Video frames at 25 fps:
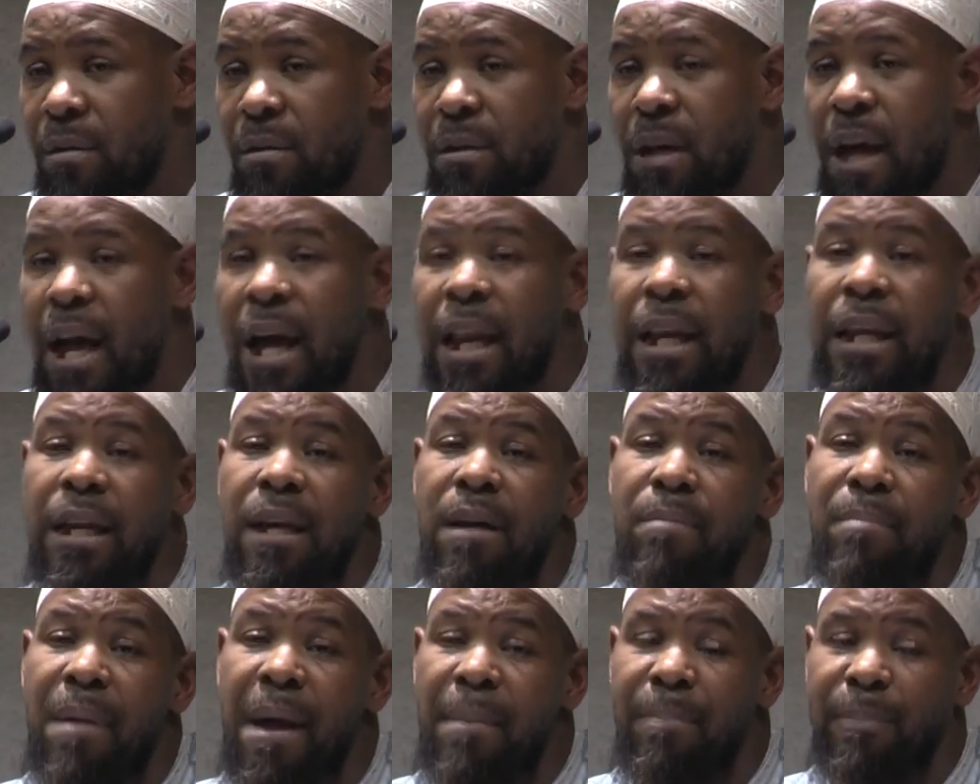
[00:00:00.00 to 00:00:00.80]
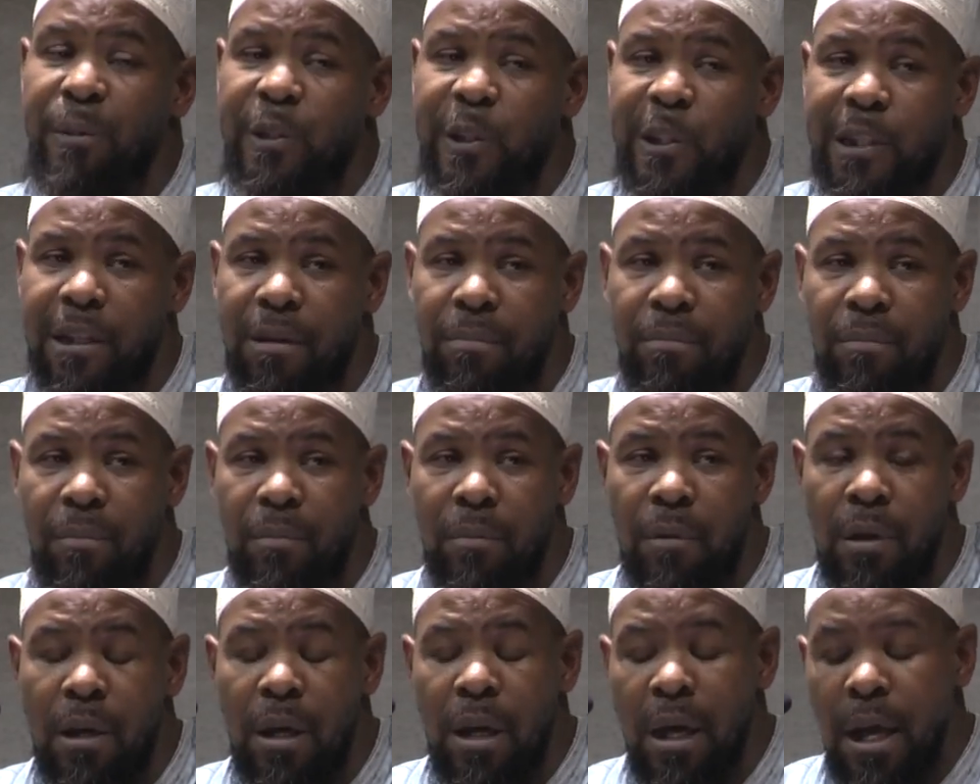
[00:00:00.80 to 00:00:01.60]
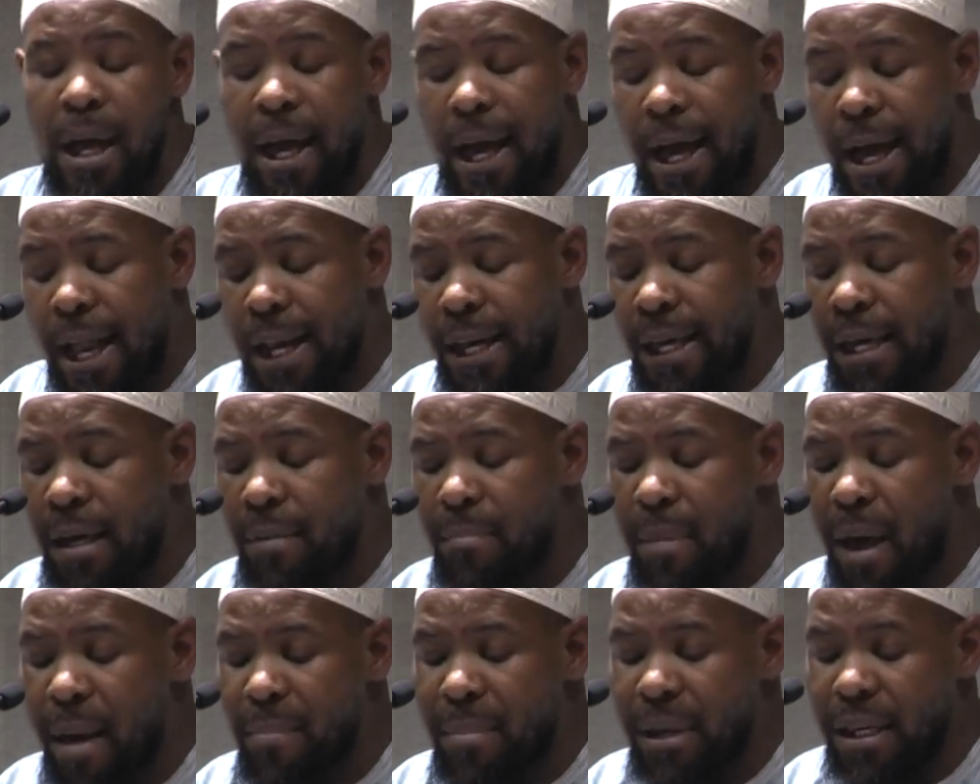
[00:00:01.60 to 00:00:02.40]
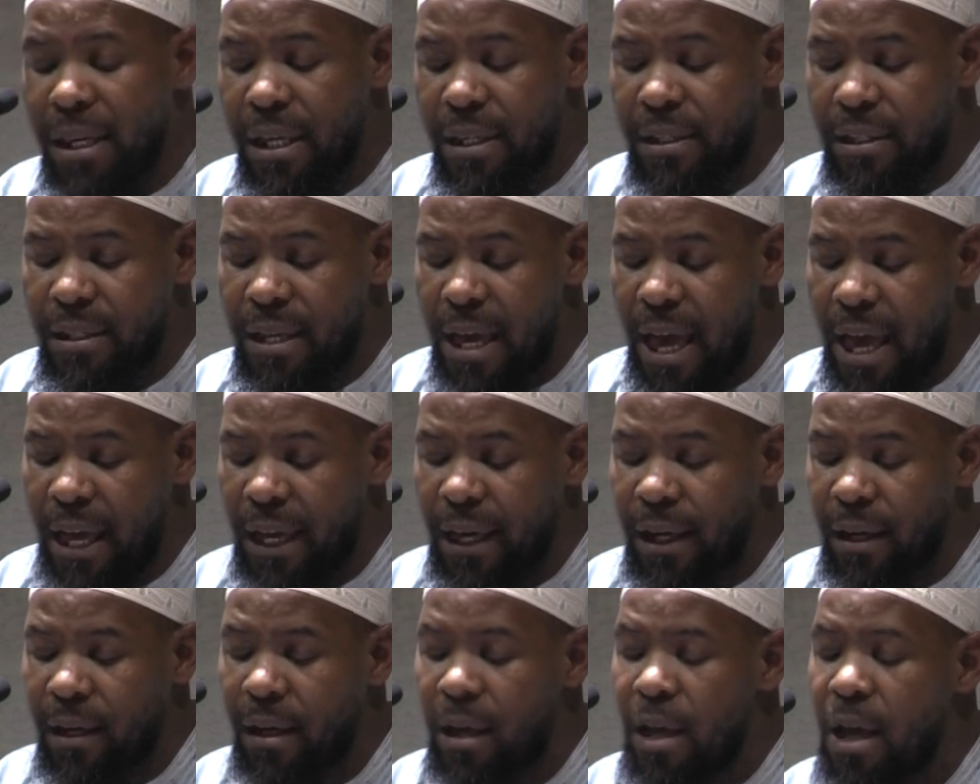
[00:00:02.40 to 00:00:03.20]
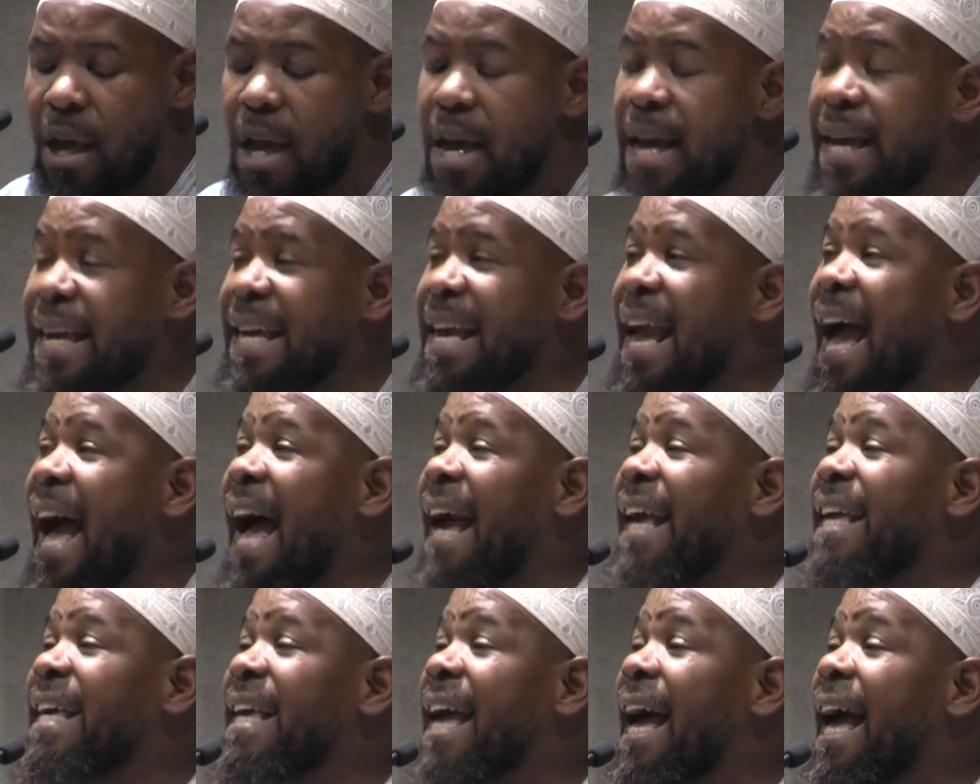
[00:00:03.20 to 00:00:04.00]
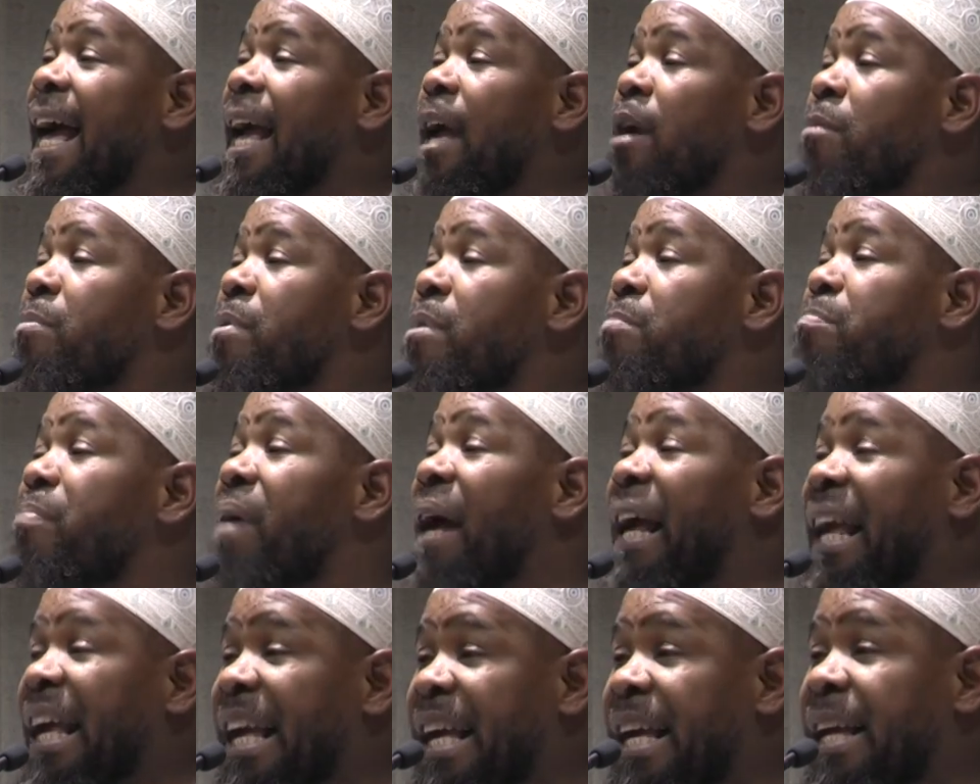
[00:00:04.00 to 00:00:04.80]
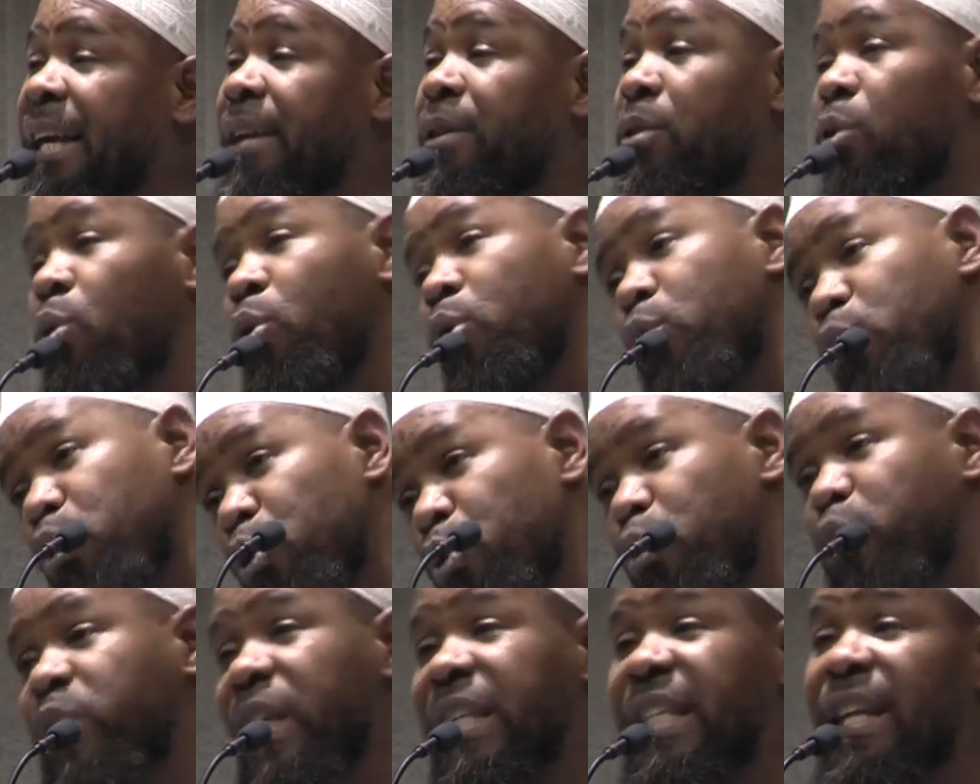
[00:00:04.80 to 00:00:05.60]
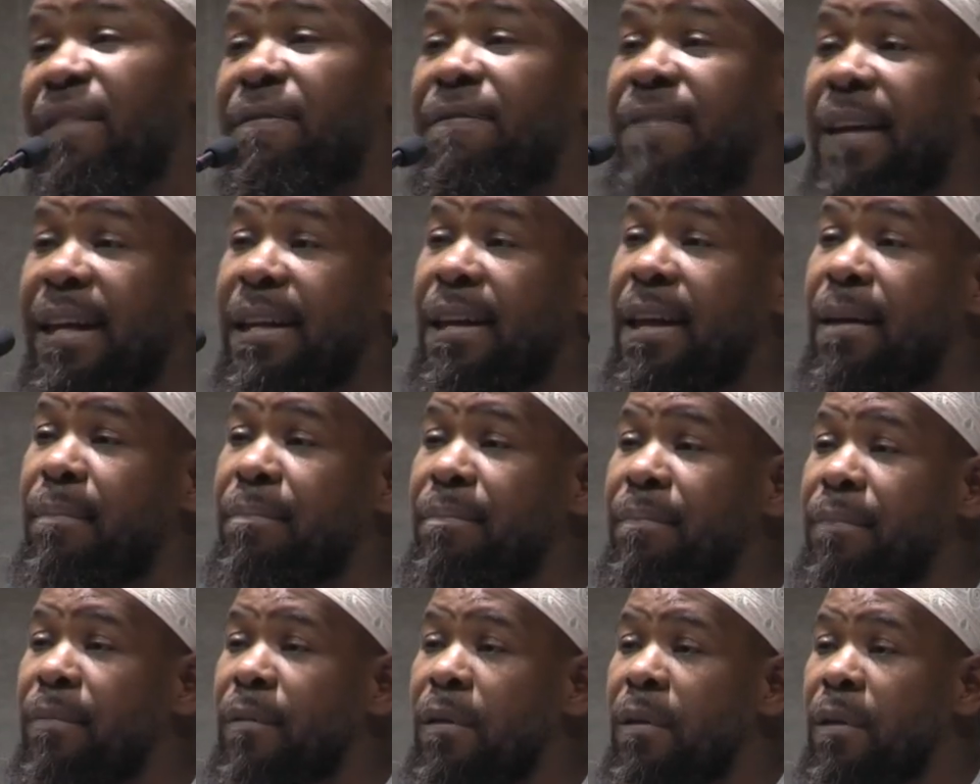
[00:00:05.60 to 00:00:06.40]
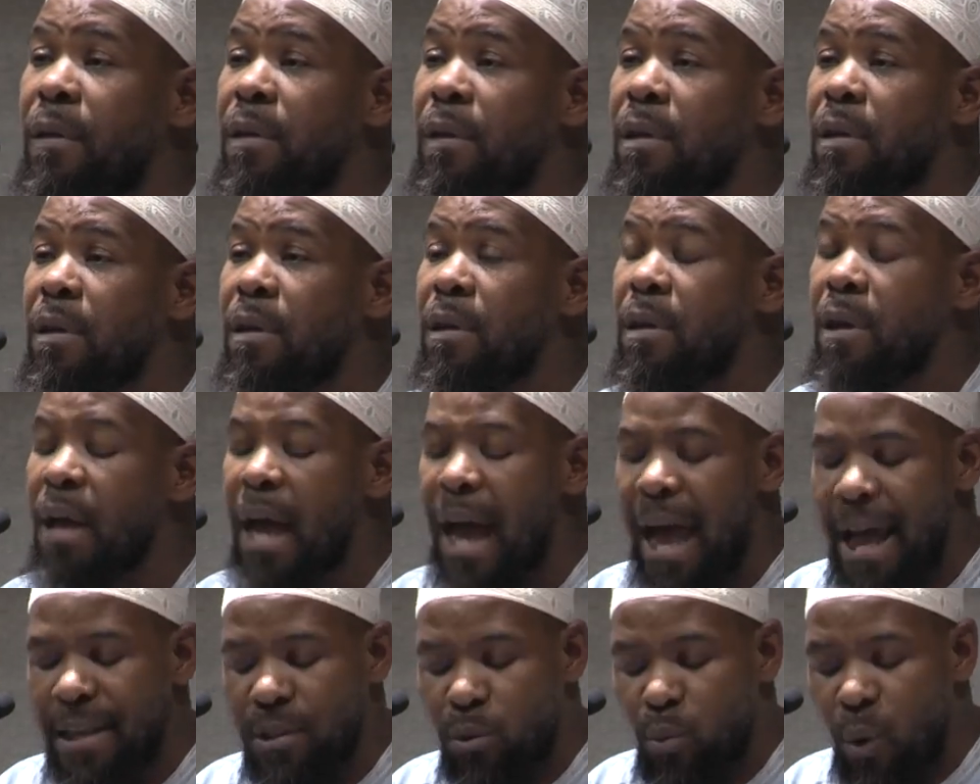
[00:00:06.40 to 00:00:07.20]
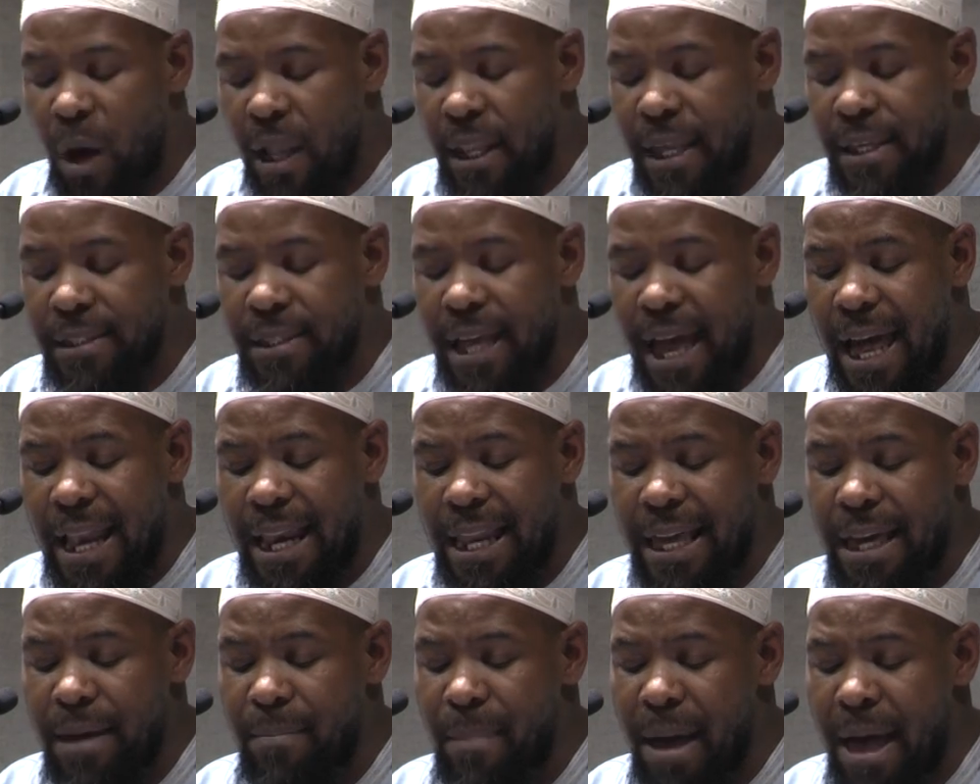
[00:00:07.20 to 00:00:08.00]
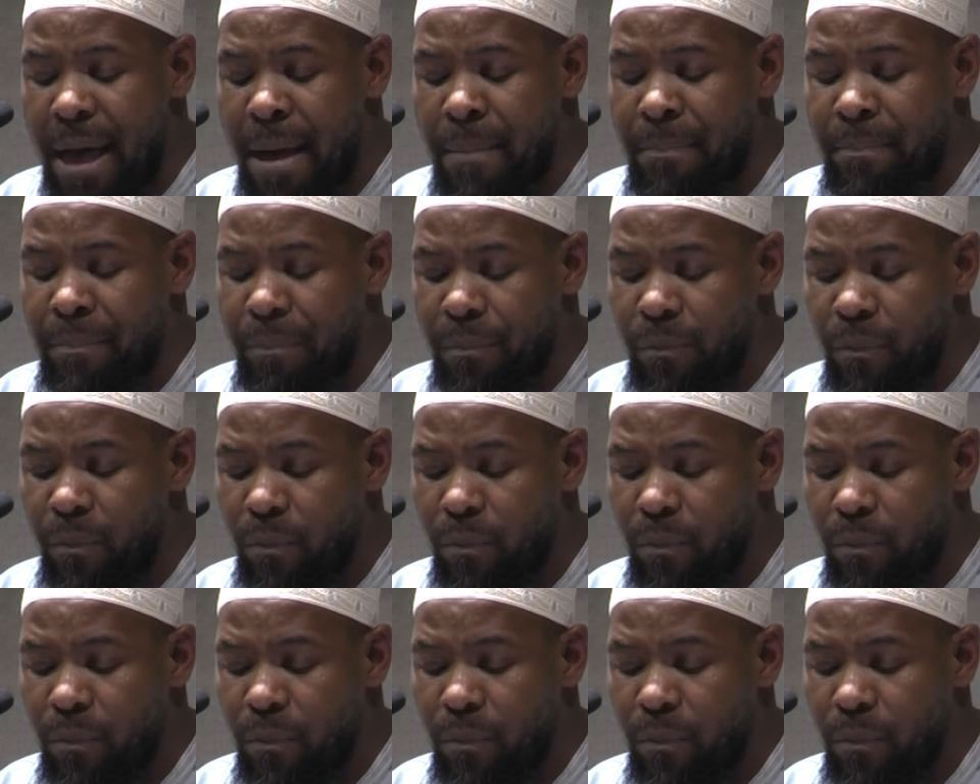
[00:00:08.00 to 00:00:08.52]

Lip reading: Al-Imam Muslim, Al-Imam al-Nasa'i, Yahya ibn Ma'in, who used to defend him, as well as Al-Imam